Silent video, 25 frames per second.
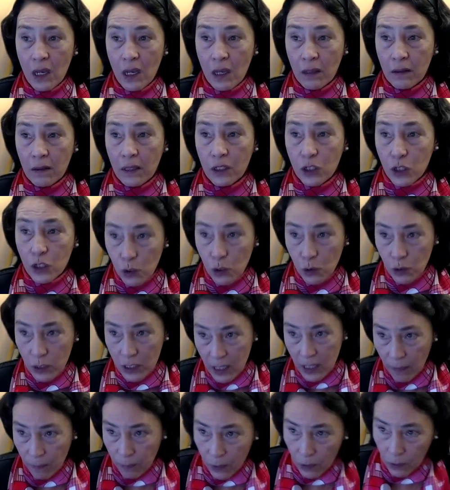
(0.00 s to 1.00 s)
the two
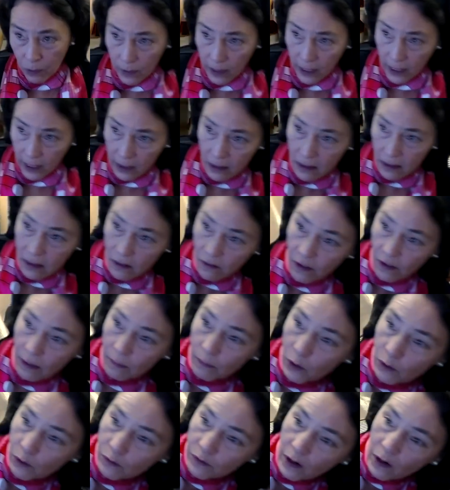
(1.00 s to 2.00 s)
separate rings, if I
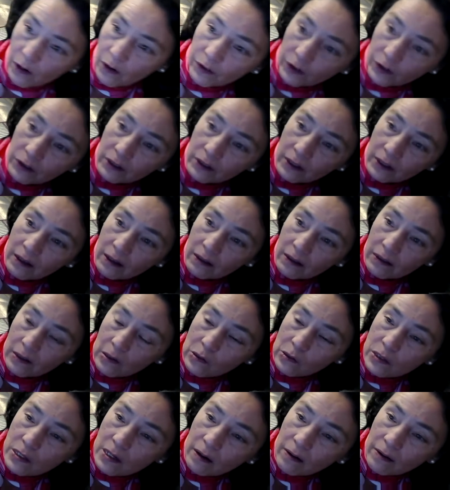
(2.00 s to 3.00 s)
move over,
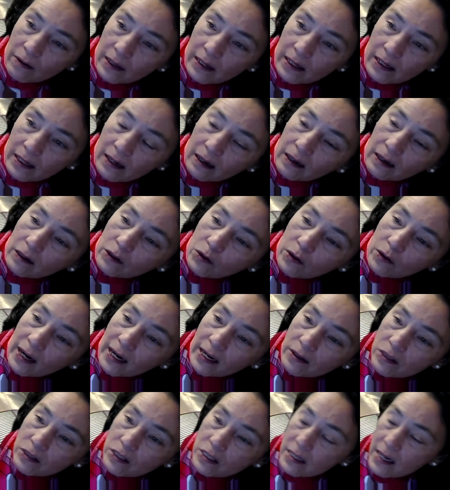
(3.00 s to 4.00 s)
those are the uh,
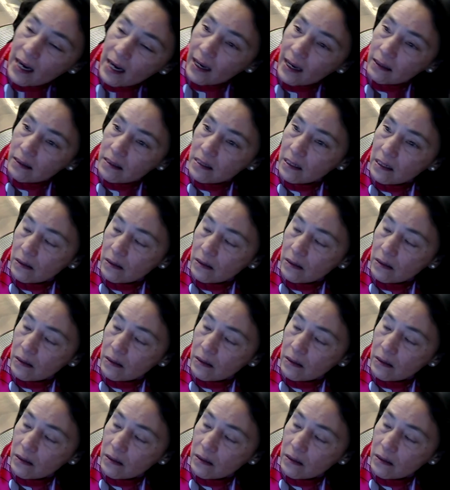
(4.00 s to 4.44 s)
cryostats.